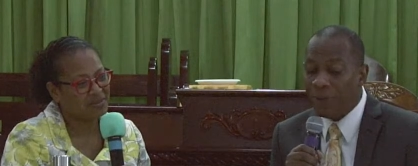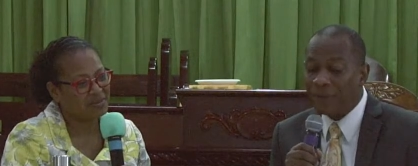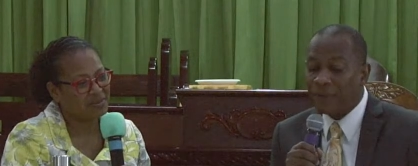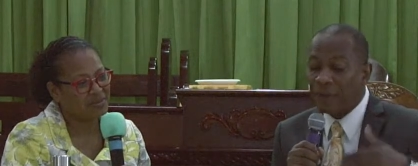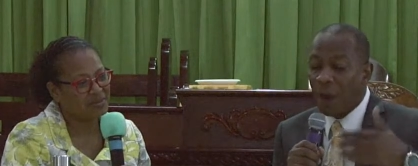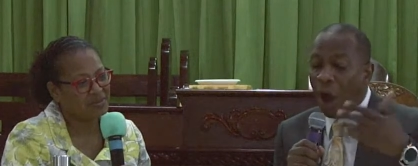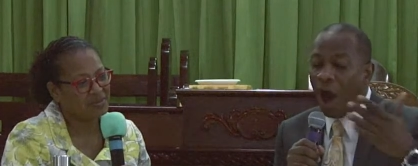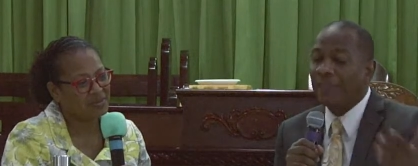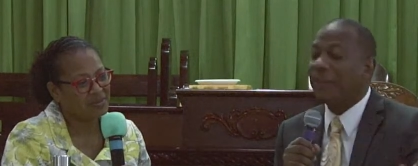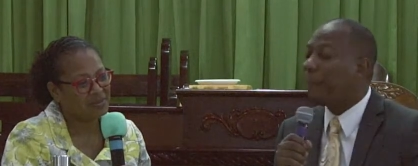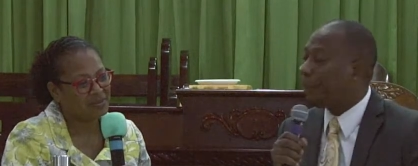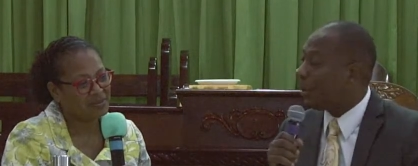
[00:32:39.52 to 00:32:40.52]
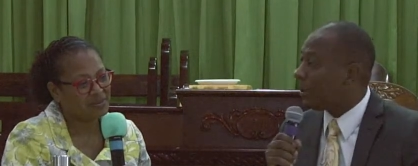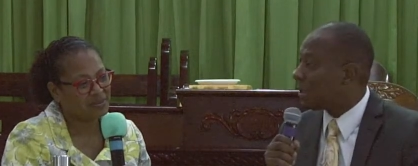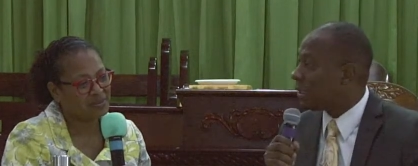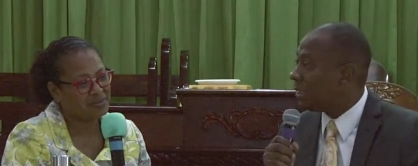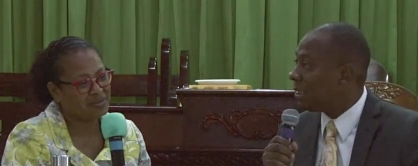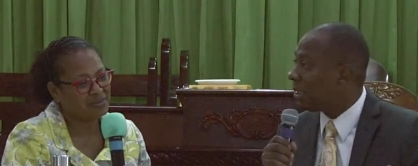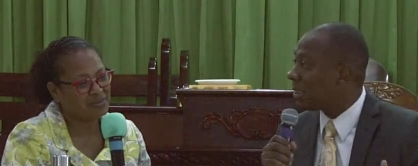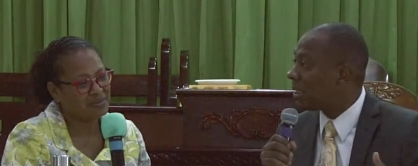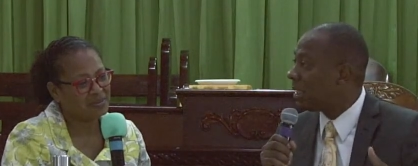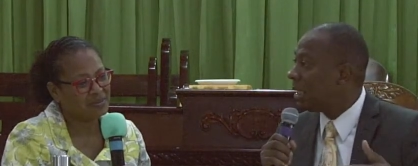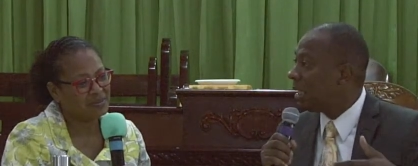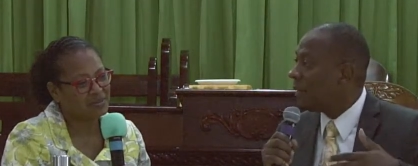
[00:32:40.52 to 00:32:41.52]
Speaker 1: with other persons
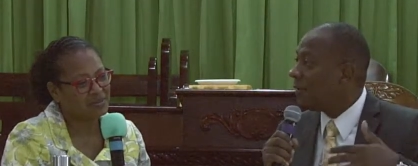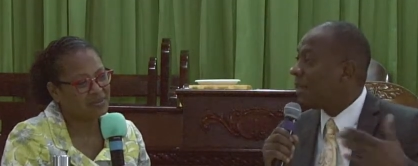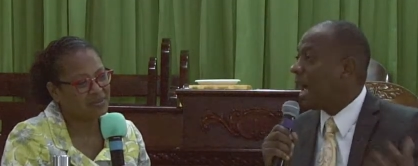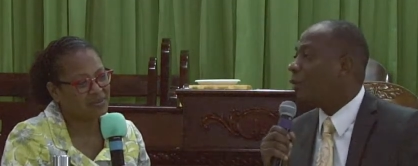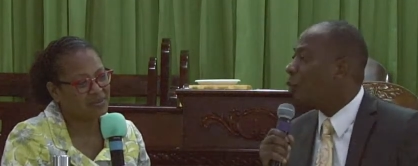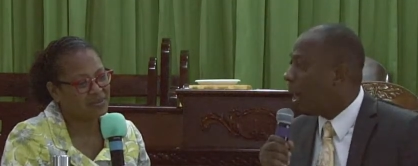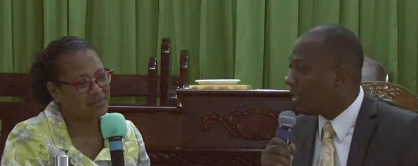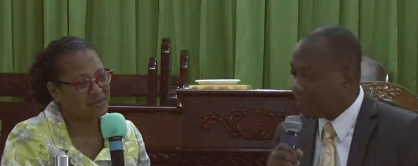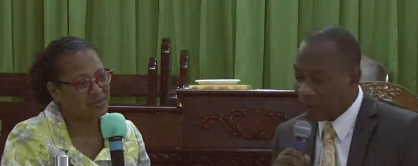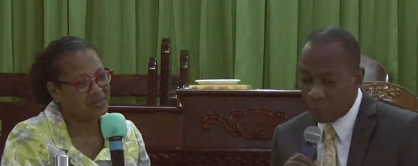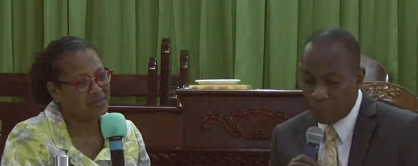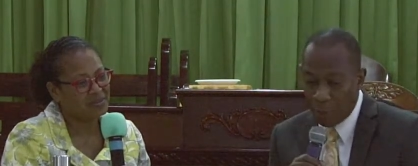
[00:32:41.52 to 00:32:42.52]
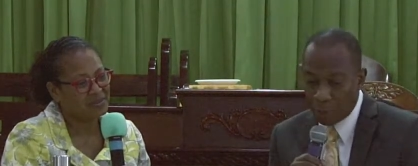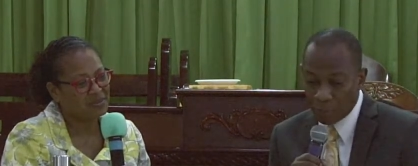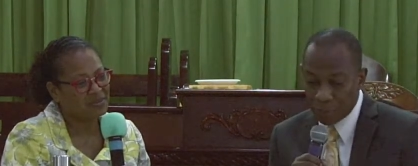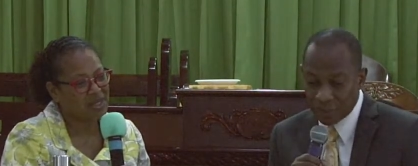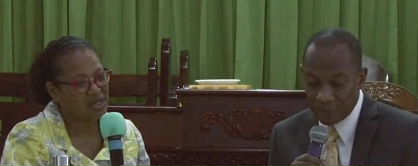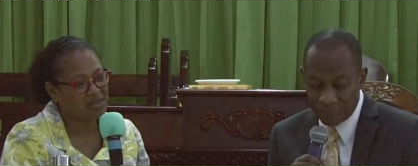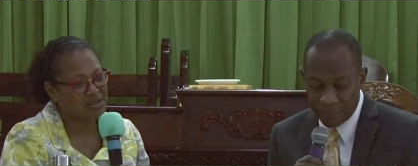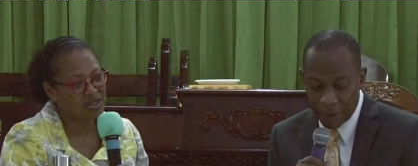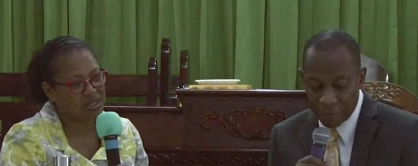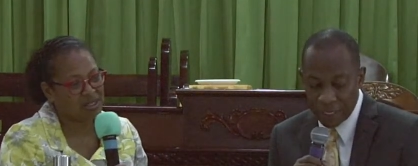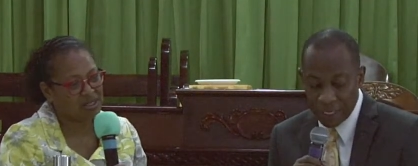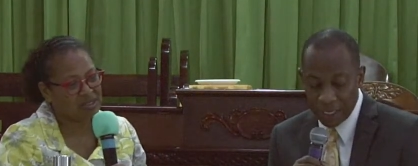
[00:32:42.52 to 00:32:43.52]
than one's spouse. That's
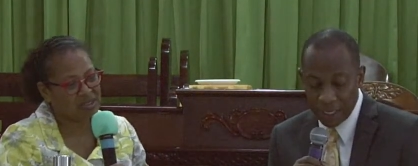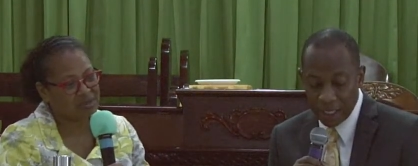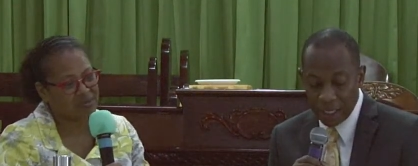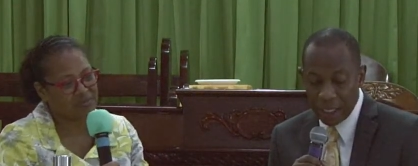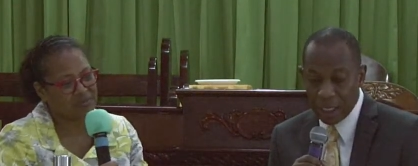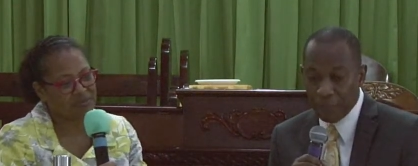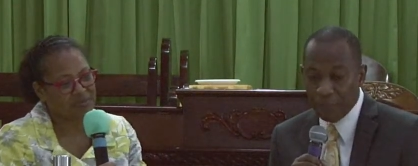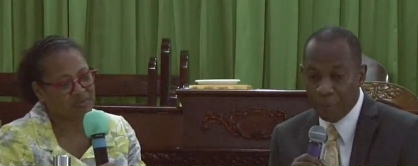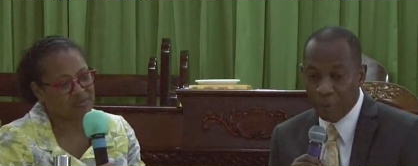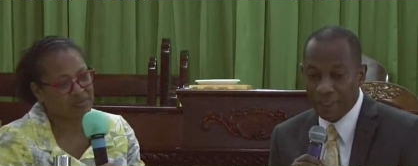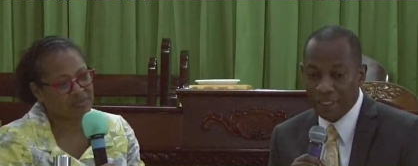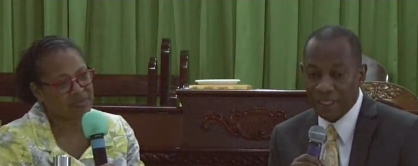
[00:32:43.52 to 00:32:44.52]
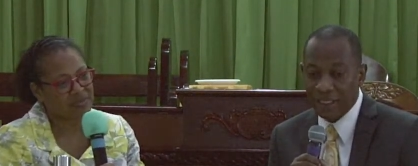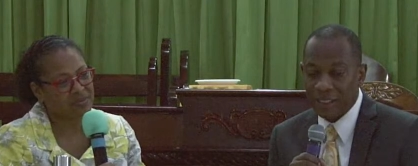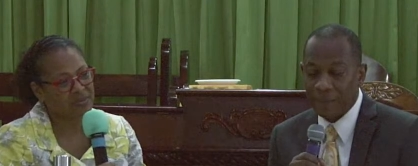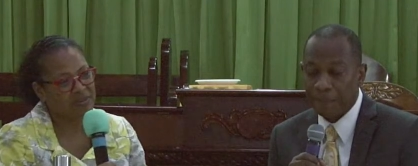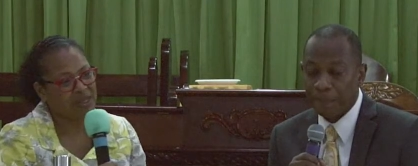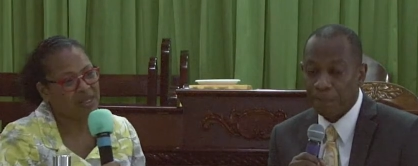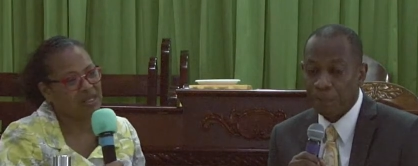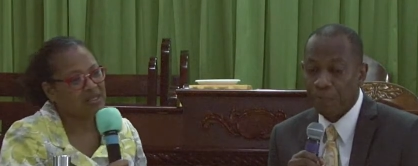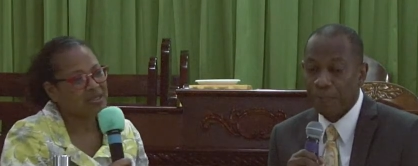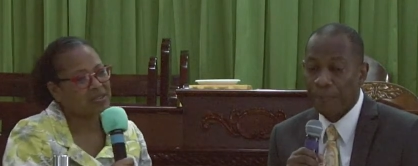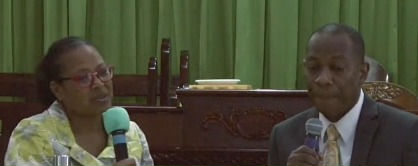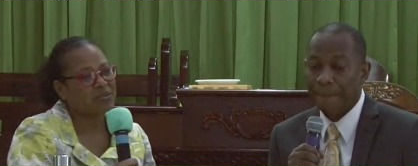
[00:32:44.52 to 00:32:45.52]
Very right. important.
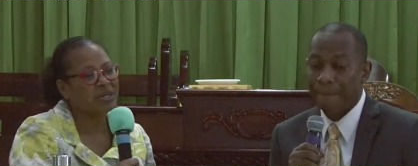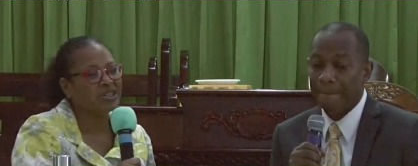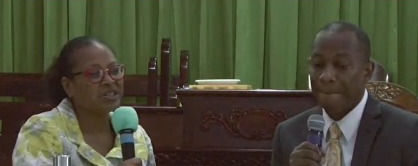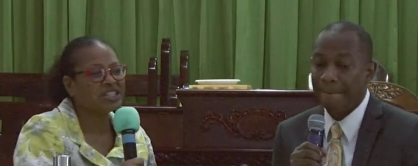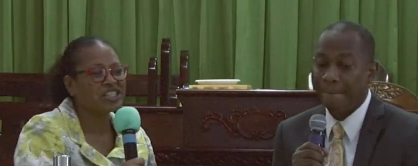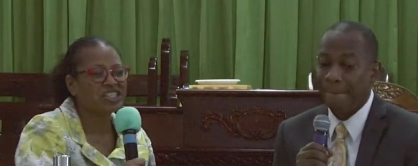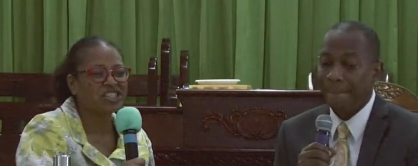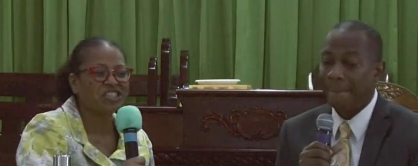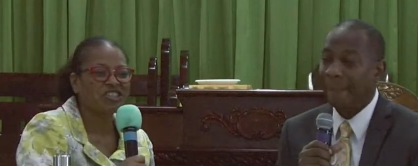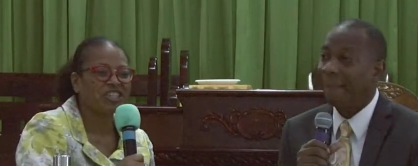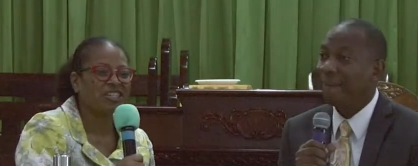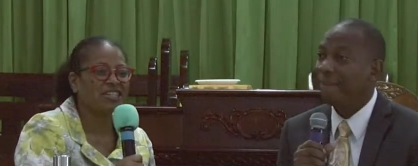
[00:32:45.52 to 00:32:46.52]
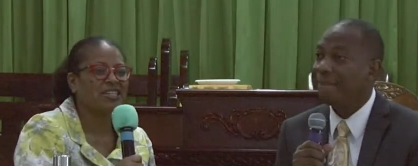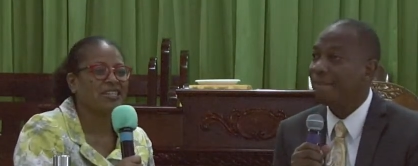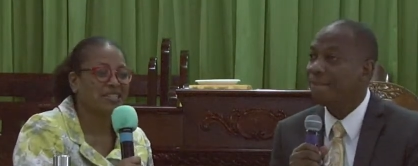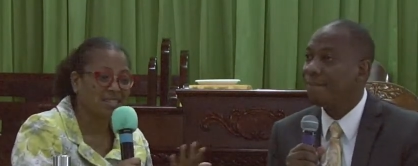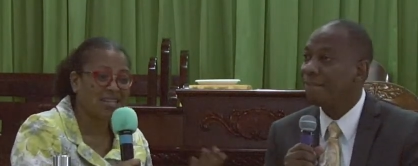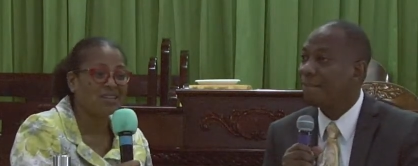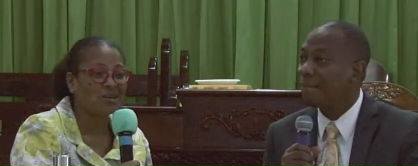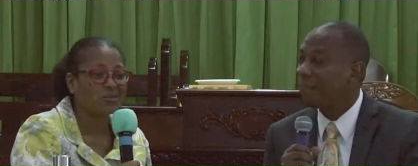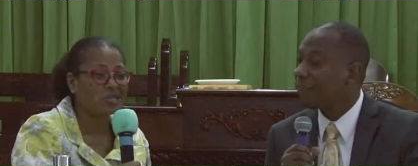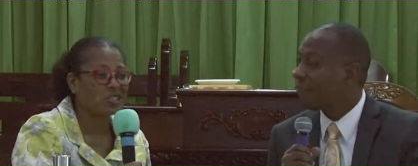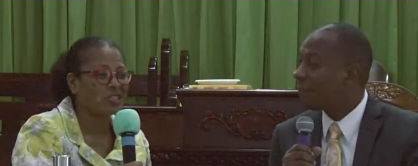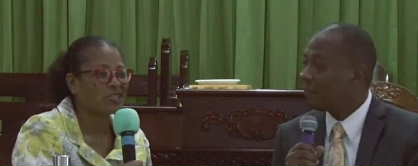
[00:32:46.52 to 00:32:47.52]
Speaker 2: So, bearing children is an
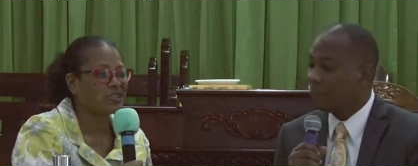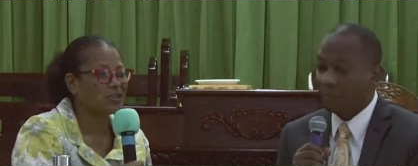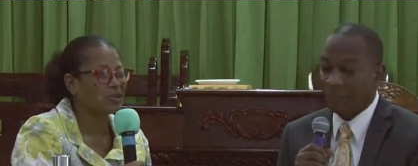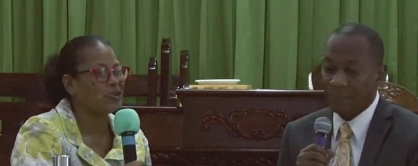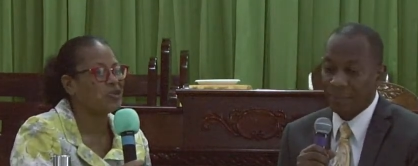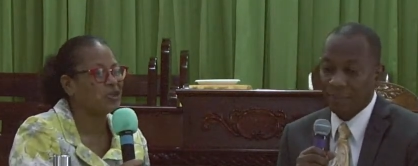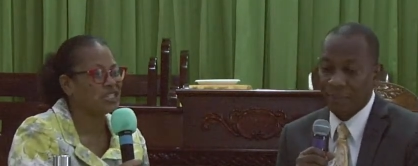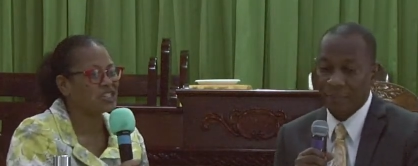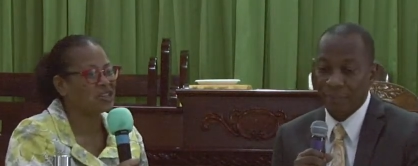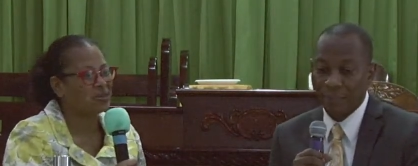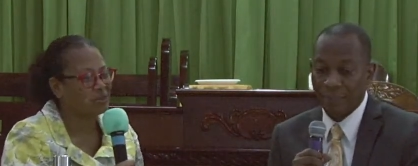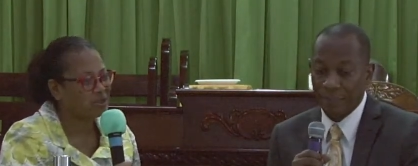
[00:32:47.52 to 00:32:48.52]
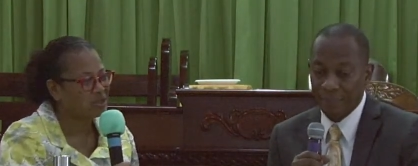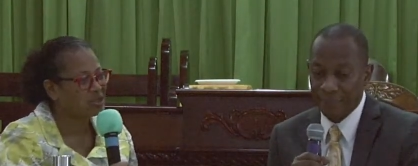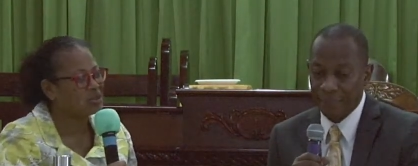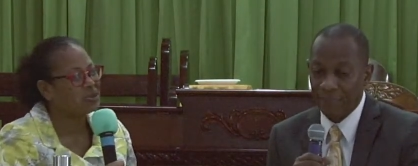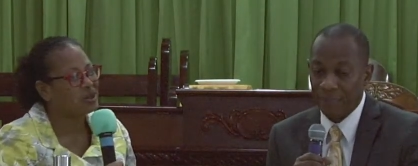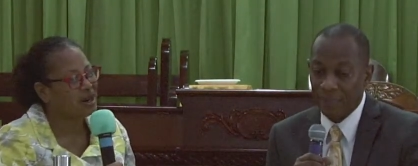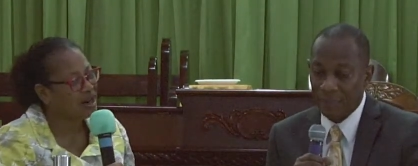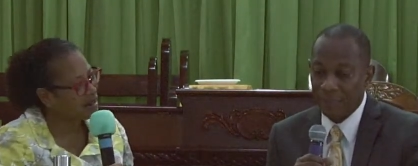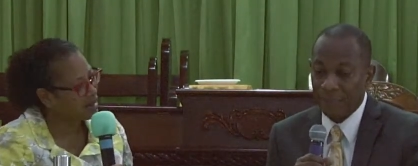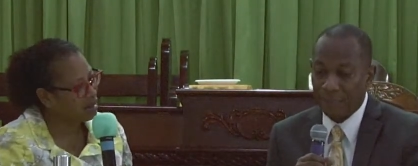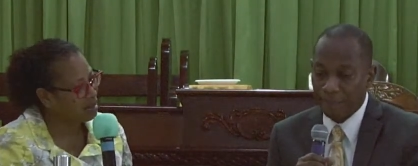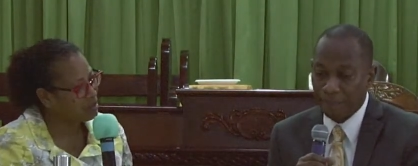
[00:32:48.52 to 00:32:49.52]
option through which couples who are
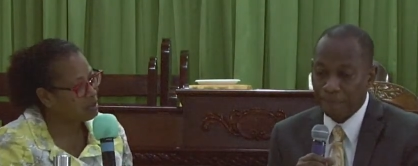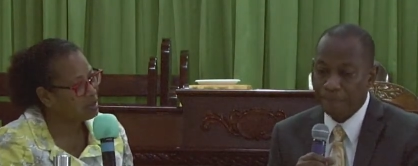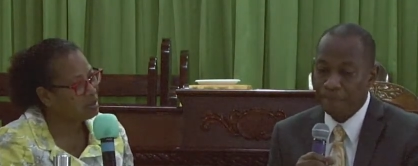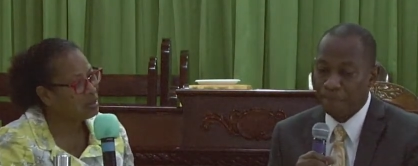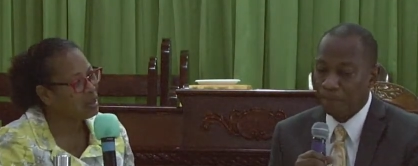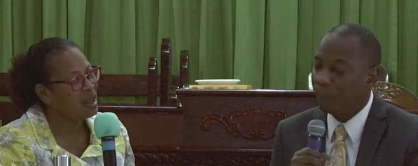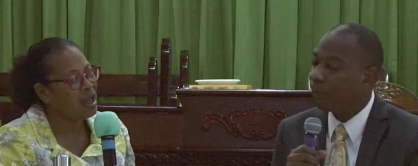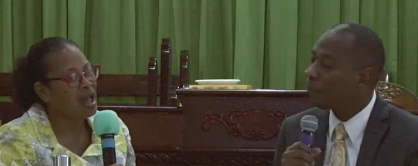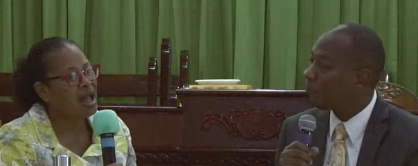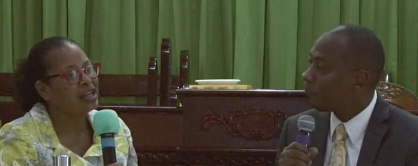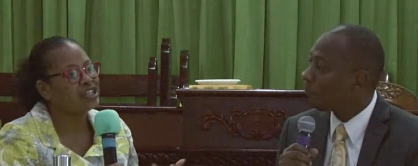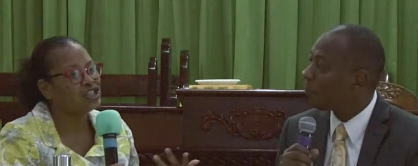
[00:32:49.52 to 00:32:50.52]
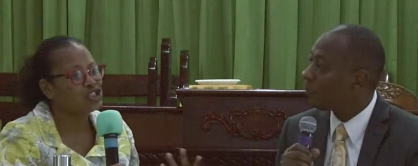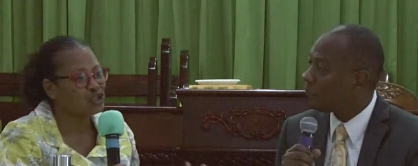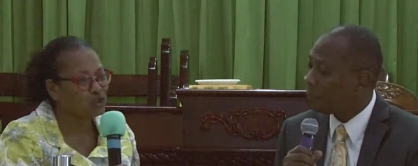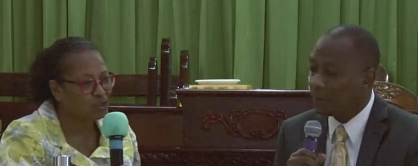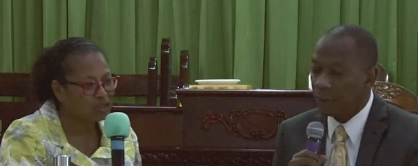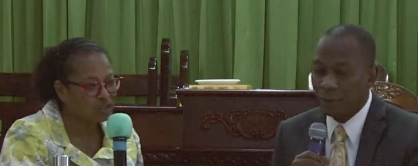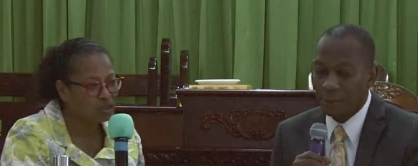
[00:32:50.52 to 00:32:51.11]
able and choose to